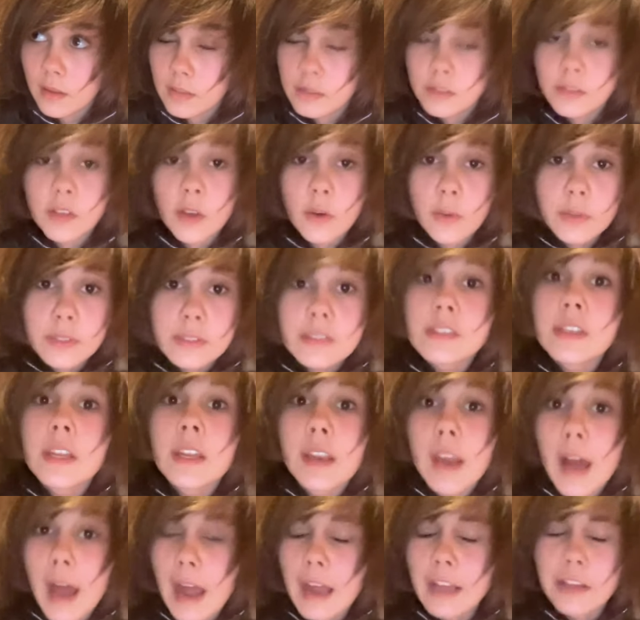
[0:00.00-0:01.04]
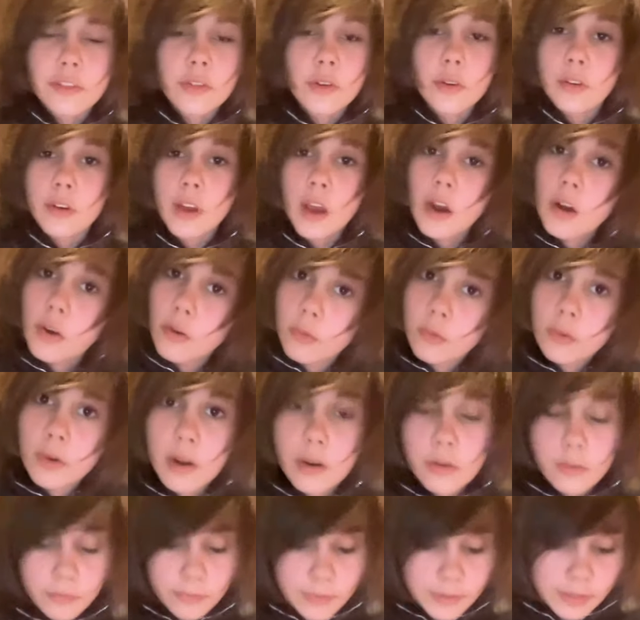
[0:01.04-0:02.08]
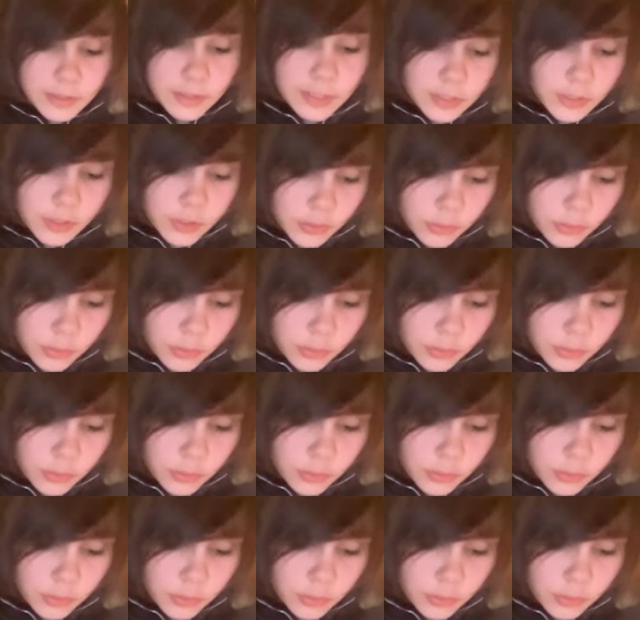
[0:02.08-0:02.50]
So instead, I thought, oh, well, vintage